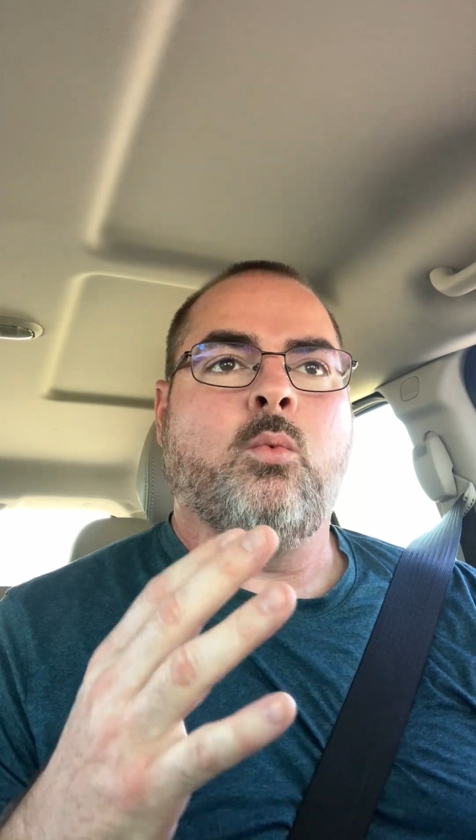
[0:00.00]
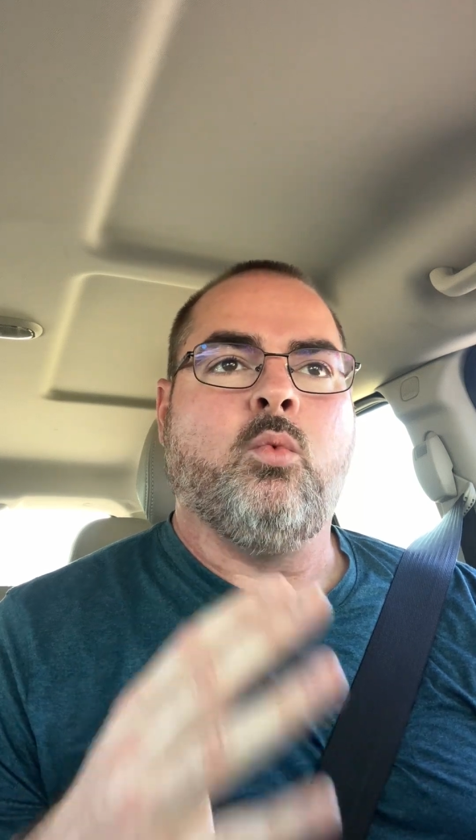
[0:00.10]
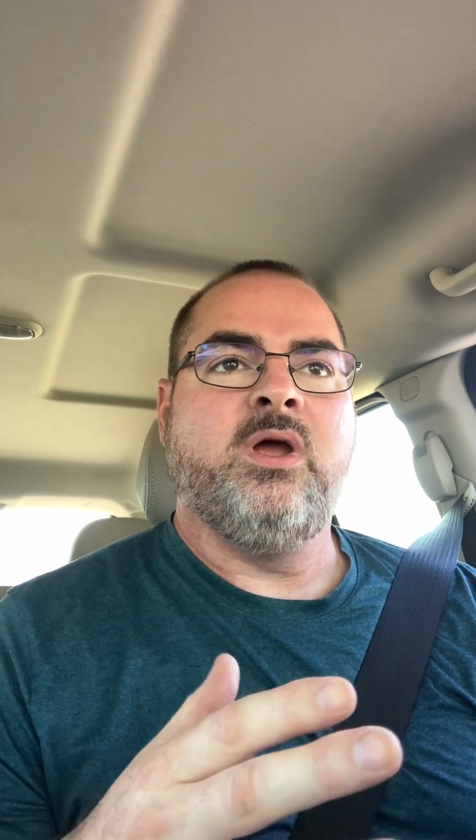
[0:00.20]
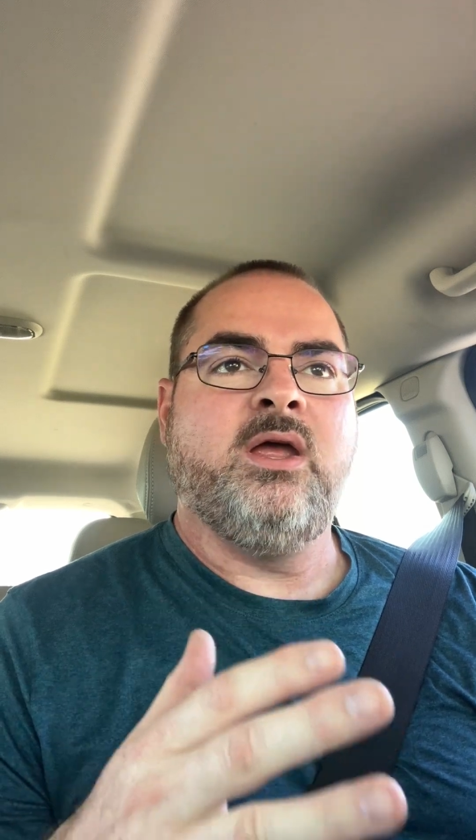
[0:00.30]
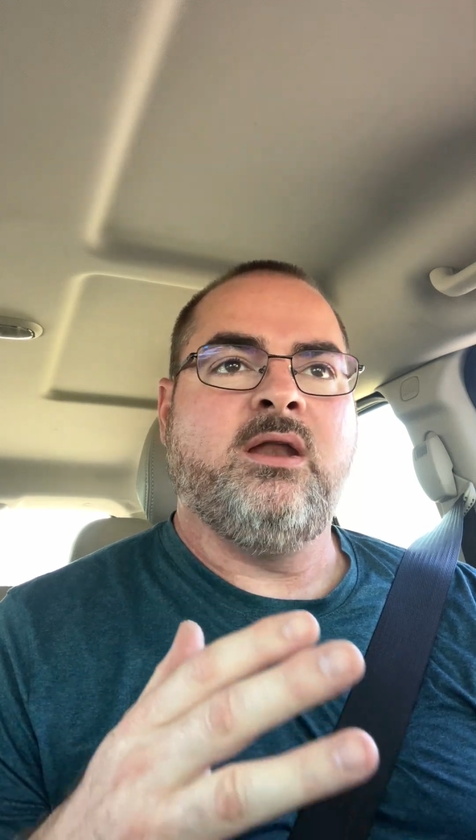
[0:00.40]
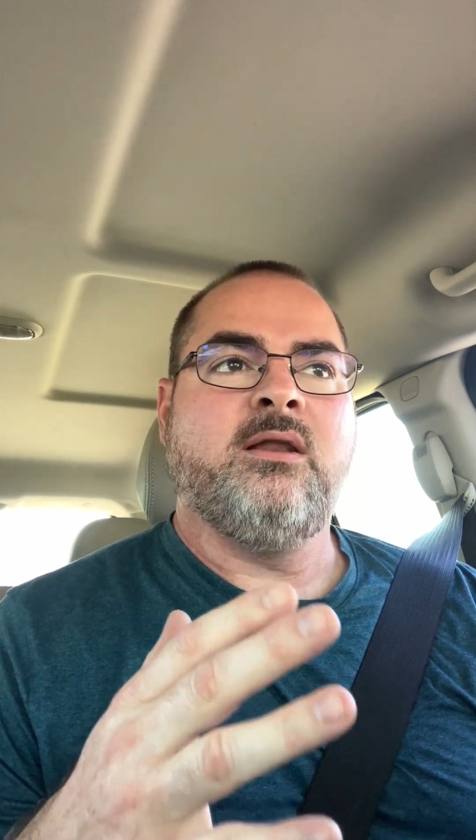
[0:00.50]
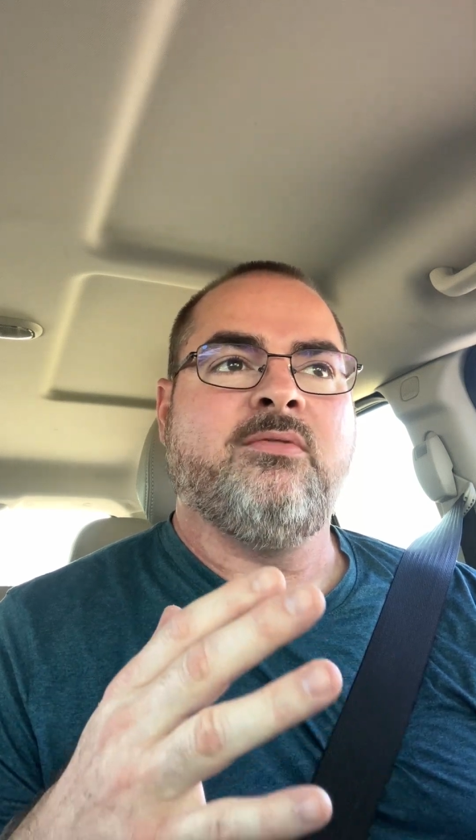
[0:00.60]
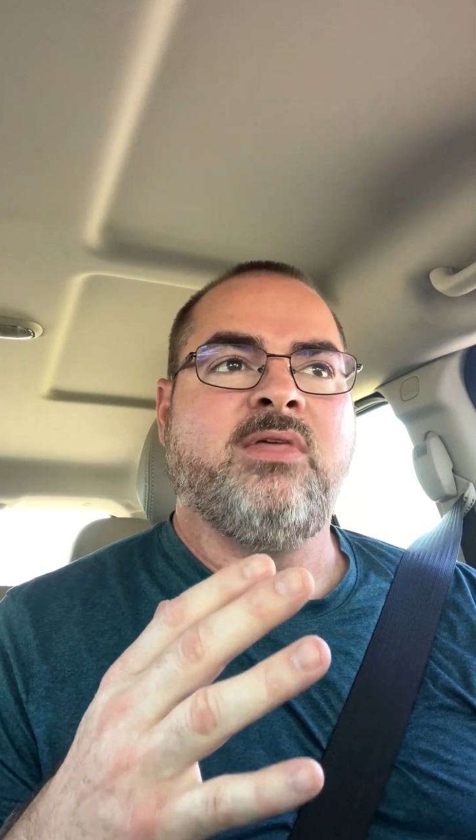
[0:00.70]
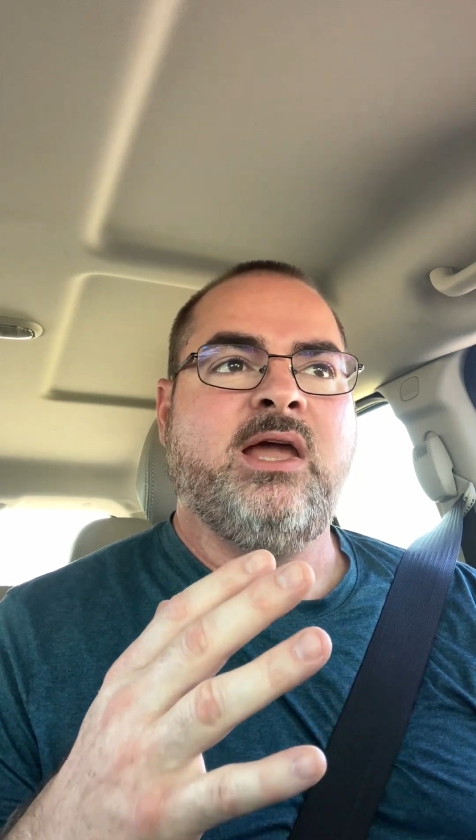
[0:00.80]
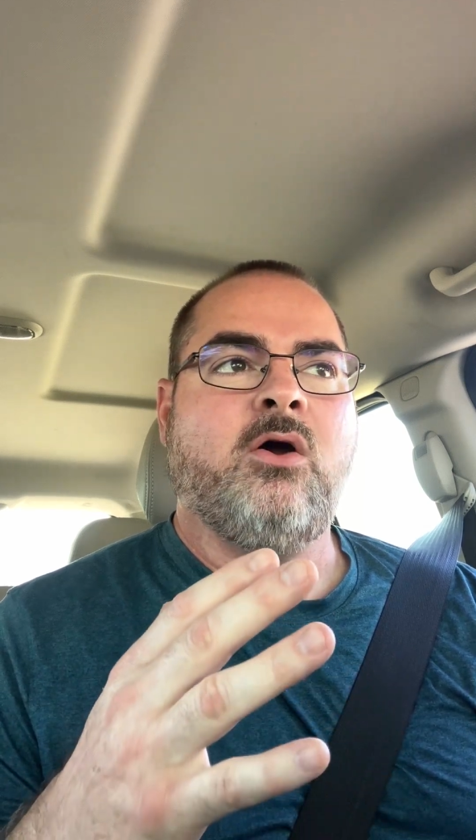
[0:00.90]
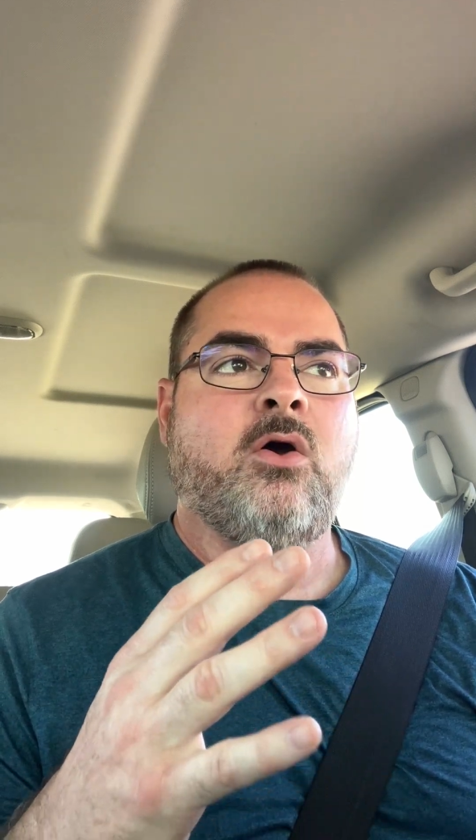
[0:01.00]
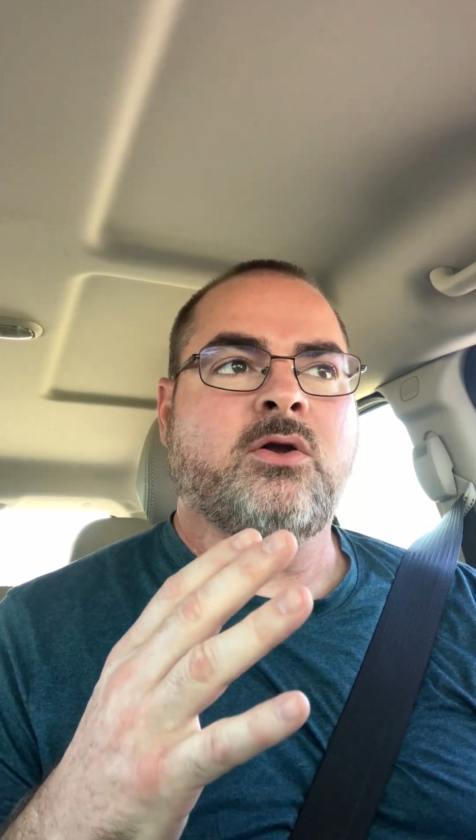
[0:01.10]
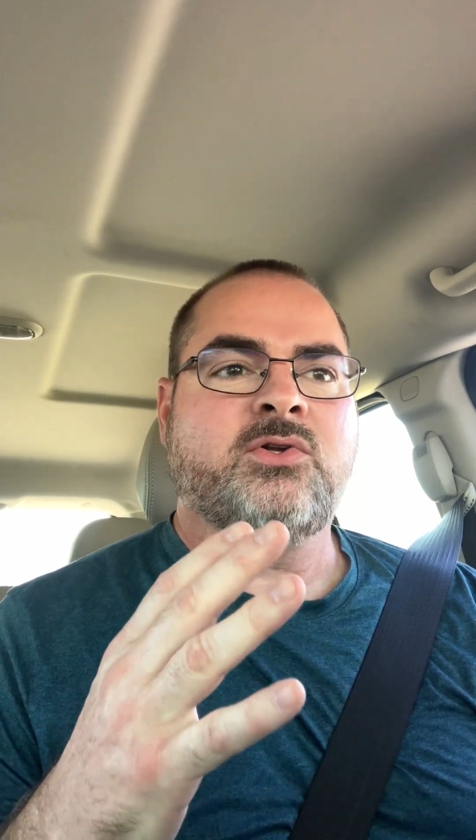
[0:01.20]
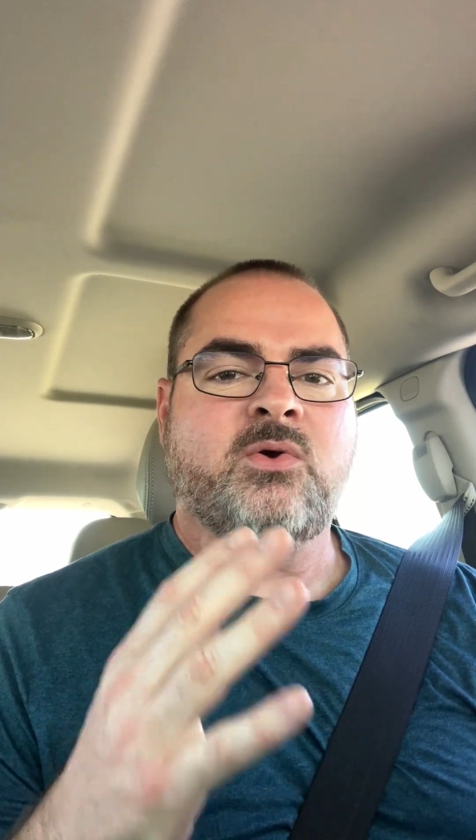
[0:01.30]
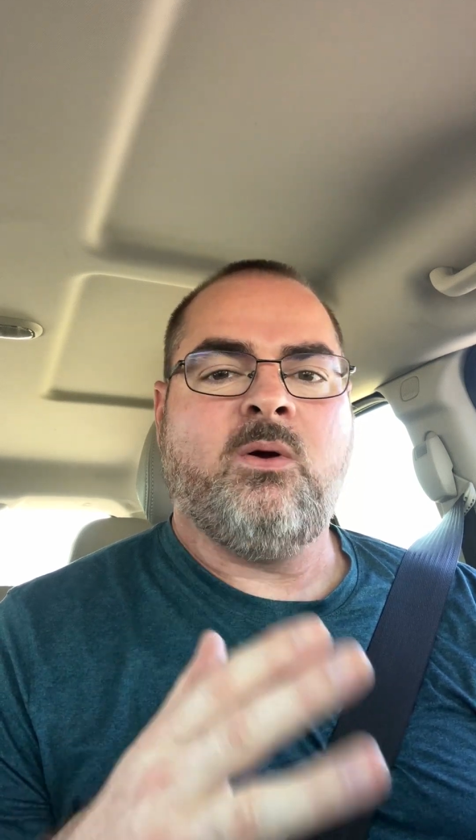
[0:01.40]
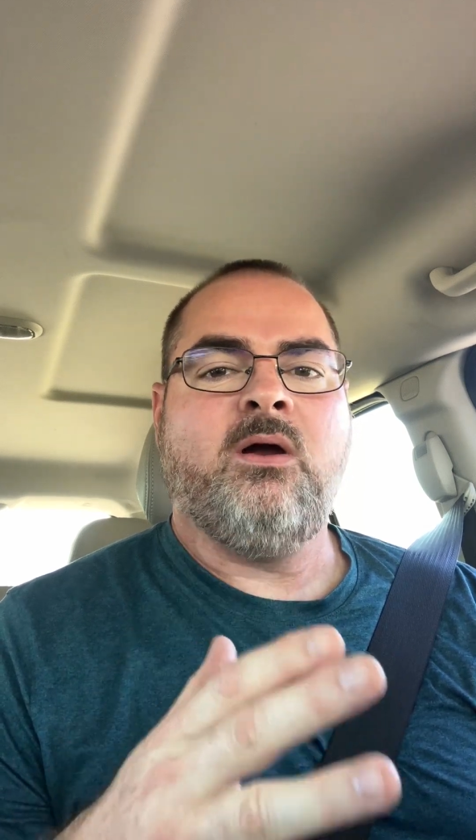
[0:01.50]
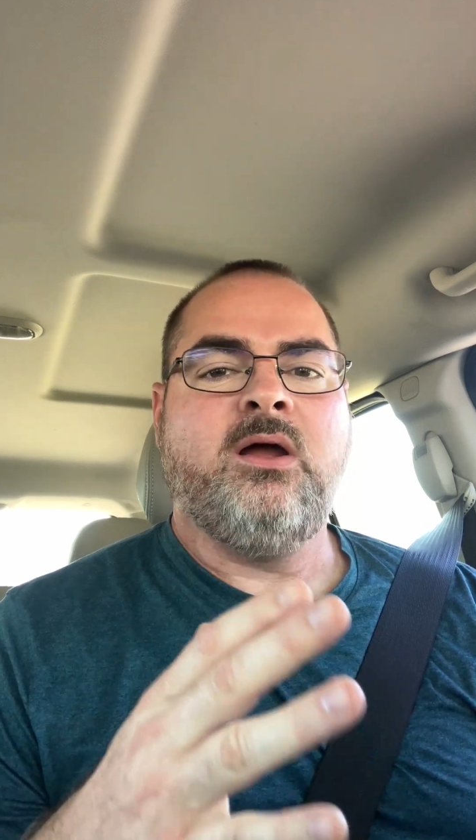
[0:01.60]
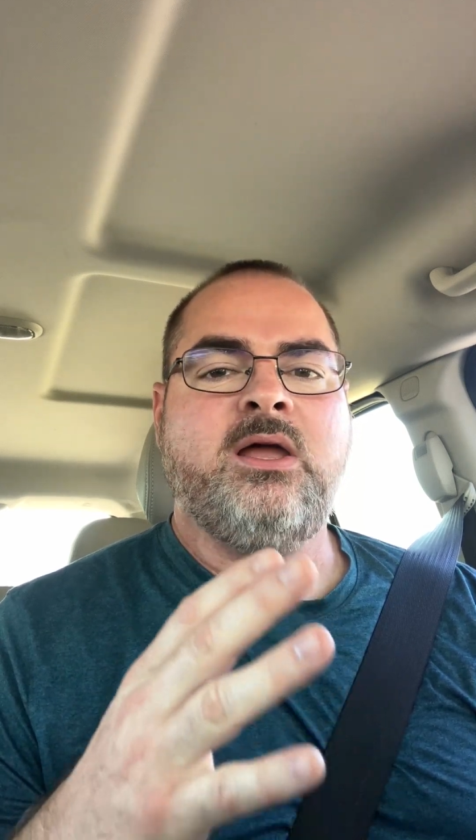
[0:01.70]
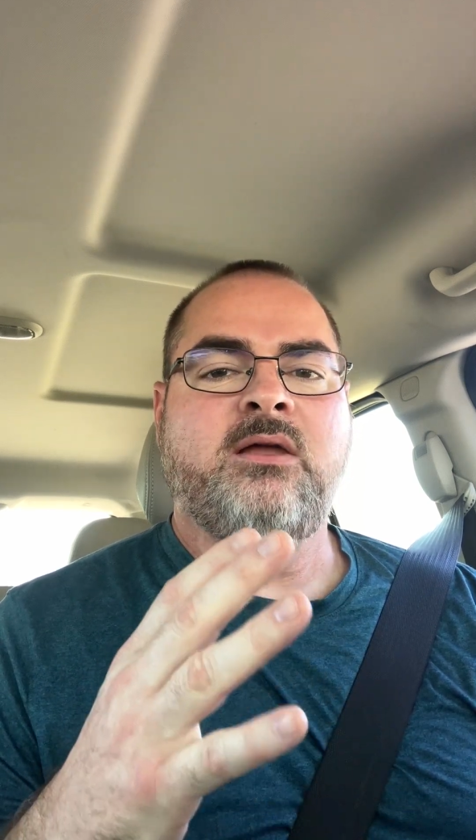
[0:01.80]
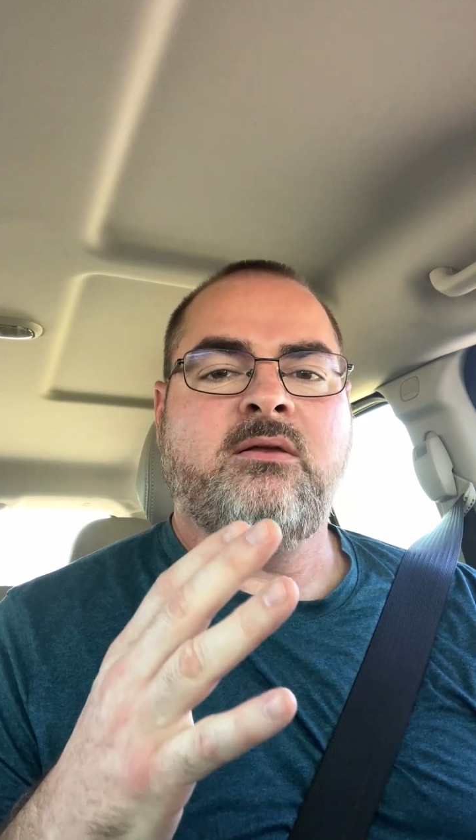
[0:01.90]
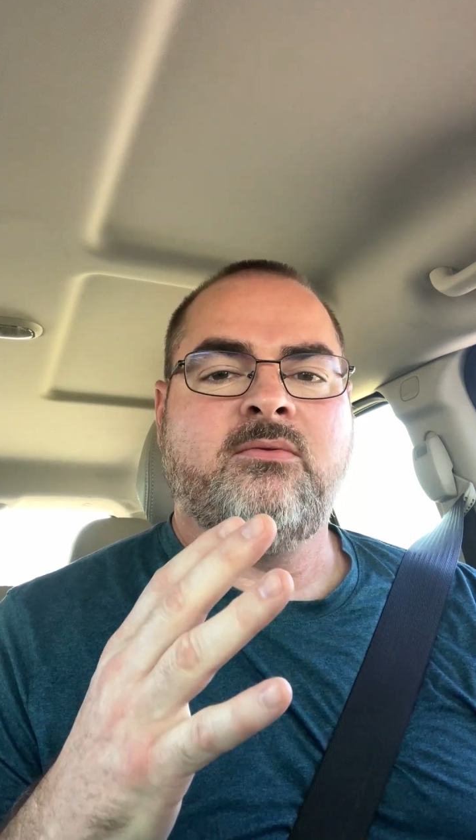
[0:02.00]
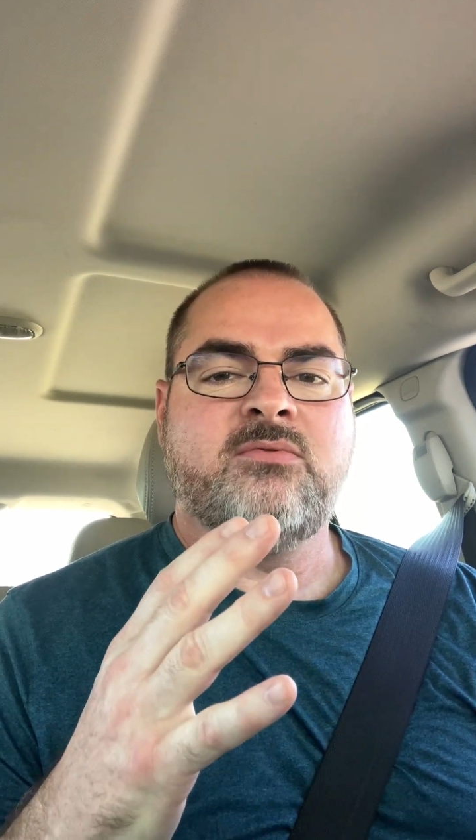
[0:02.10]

when they are trying